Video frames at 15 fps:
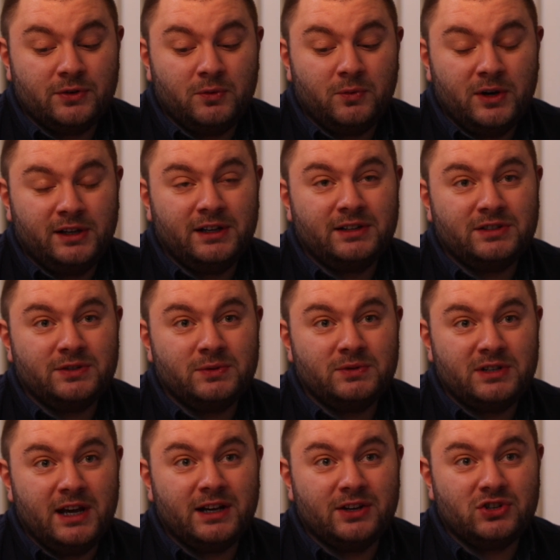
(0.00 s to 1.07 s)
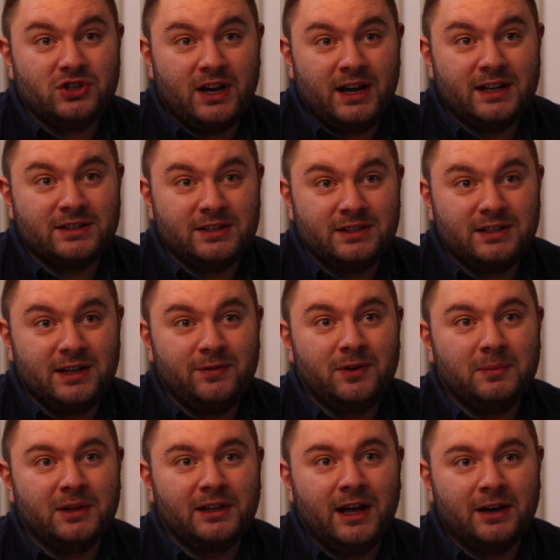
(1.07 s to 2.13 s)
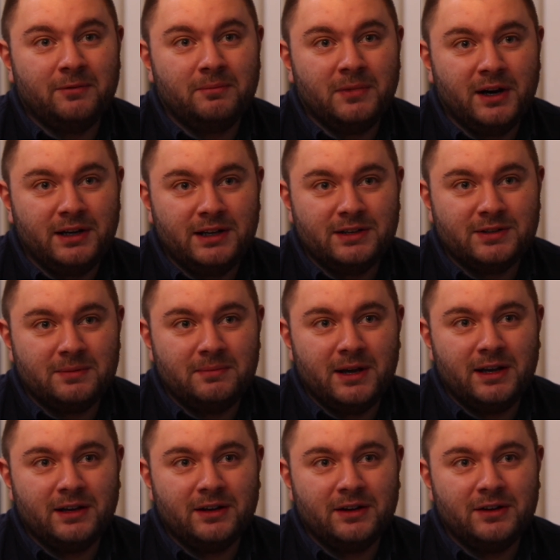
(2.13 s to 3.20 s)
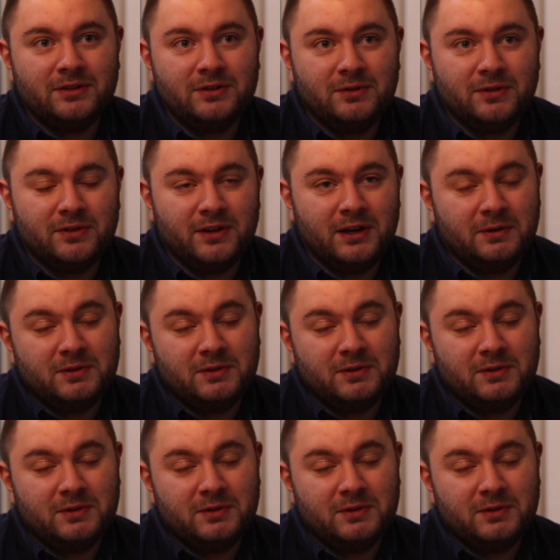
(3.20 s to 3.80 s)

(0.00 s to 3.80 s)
are willing to take a chance and give him a lot of money to make a new thing,